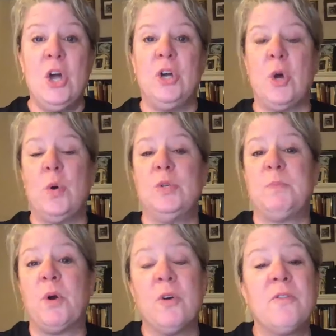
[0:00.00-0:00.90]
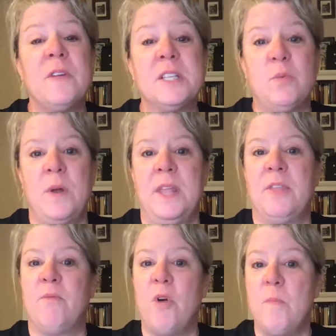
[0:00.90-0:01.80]
goes perfect with
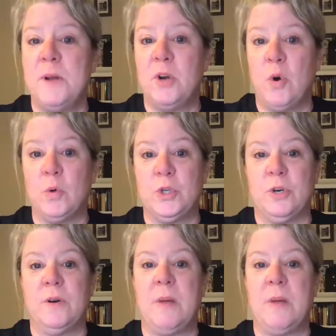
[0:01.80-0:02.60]
Roman culture,